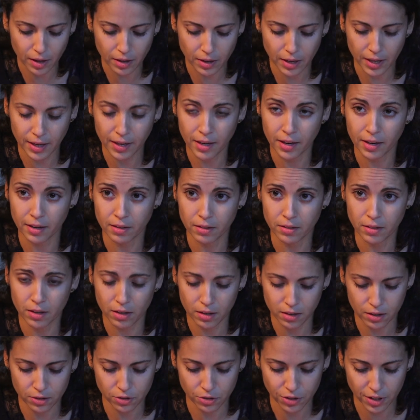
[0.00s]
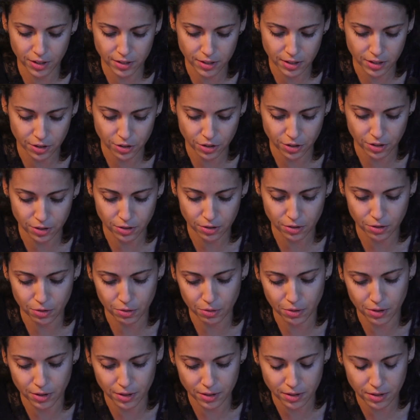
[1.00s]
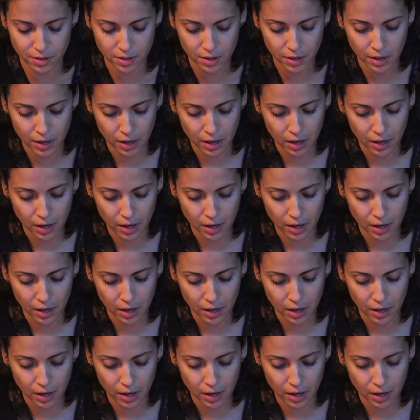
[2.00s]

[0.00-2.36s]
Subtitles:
leading the transition towards